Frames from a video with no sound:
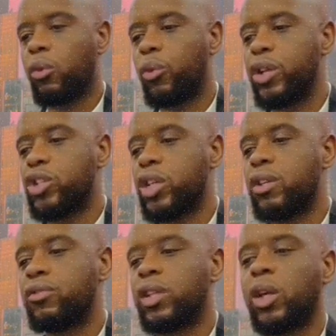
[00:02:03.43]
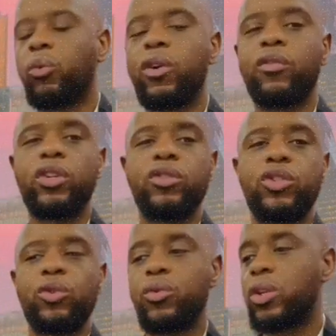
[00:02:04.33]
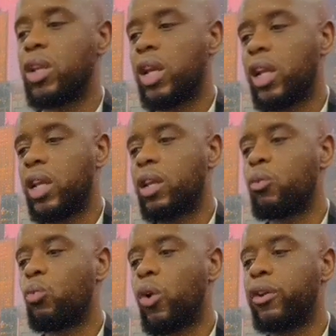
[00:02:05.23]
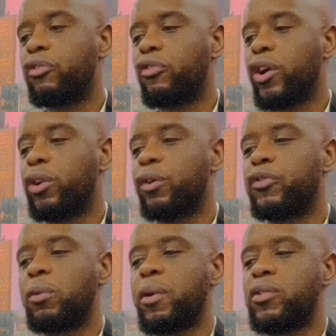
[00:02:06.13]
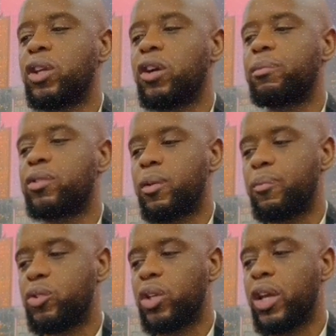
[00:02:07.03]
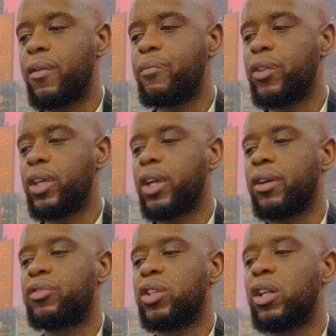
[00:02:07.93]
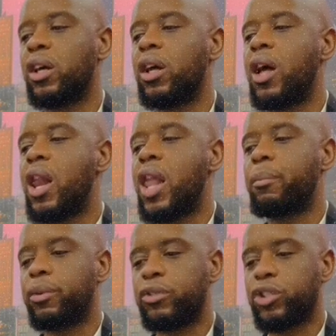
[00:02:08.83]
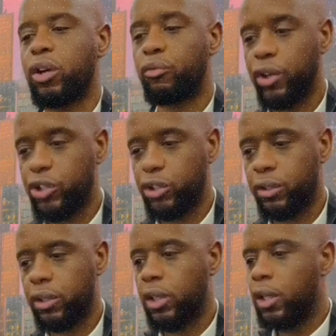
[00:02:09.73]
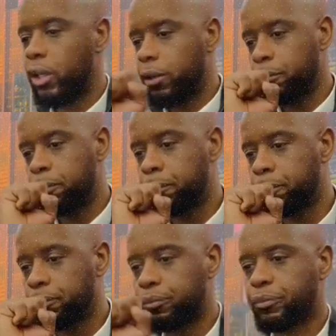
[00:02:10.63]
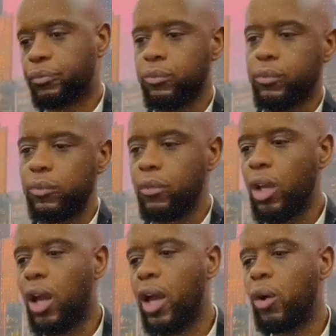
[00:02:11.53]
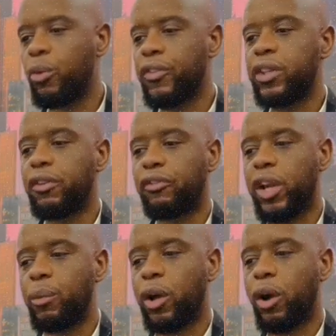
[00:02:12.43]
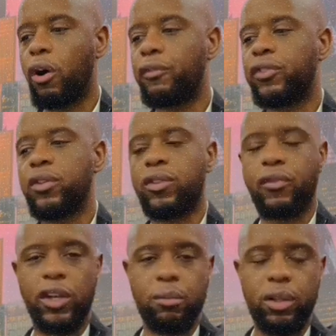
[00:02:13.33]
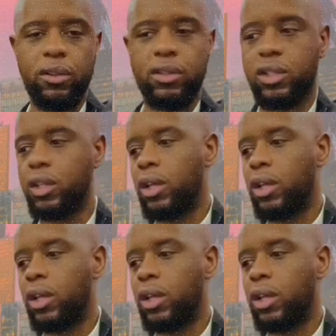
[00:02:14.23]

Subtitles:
which is the equivalent to nearly 1/3 of domestic consumption in the Castilla-La Mancha region. Within the framework of these developments,